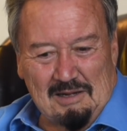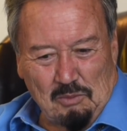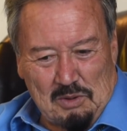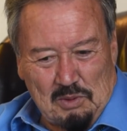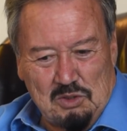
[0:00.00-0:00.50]

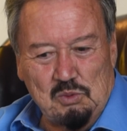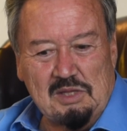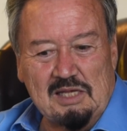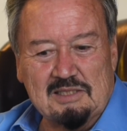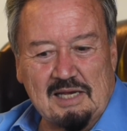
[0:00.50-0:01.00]
when we do
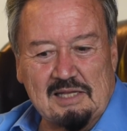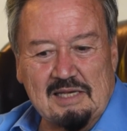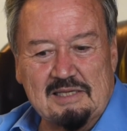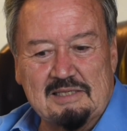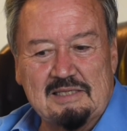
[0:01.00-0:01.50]
things like
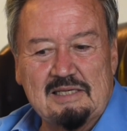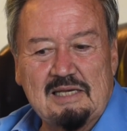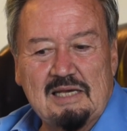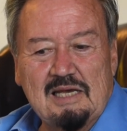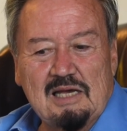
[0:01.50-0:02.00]
this,
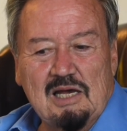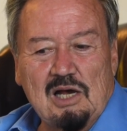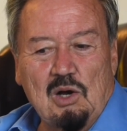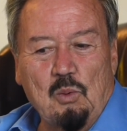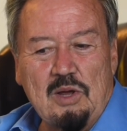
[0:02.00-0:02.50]

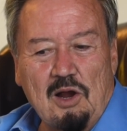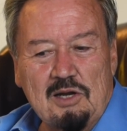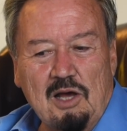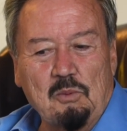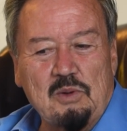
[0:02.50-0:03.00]
we are
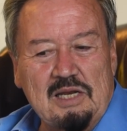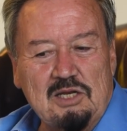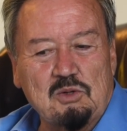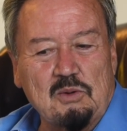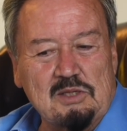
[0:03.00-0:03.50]
not really
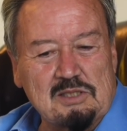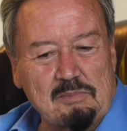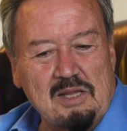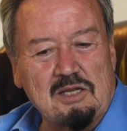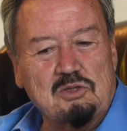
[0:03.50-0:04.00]
doing
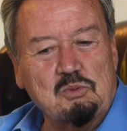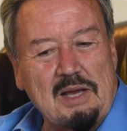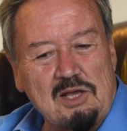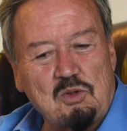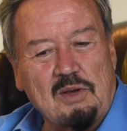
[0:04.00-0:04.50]
something to
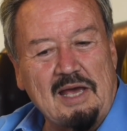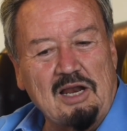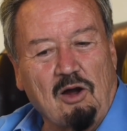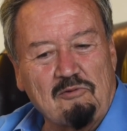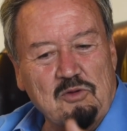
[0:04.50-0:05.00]

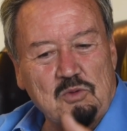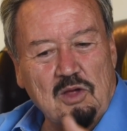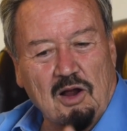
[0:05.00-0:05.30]
educate our, future,